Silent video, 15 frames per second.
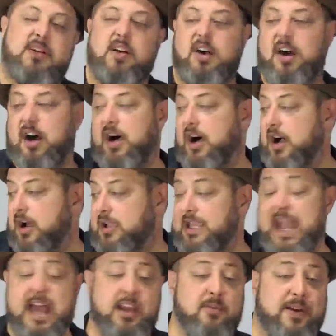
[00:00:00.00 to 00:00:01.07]

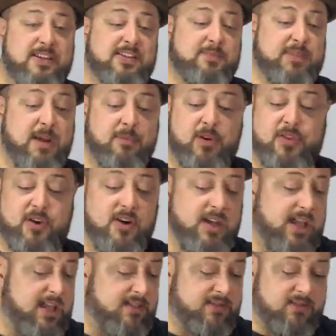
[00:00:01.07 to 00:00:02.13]
Anyway, September
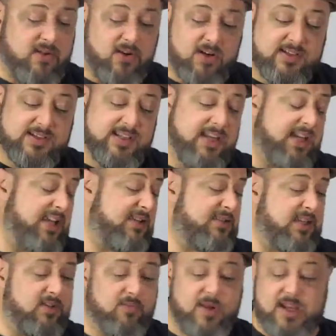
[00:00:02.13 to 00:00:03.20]
30th, New York City,
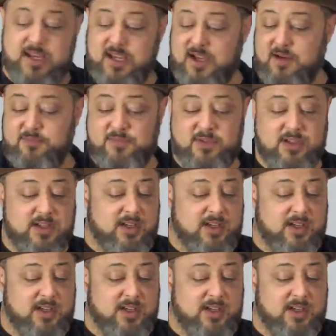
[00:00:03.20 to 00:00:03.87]
the Iridium.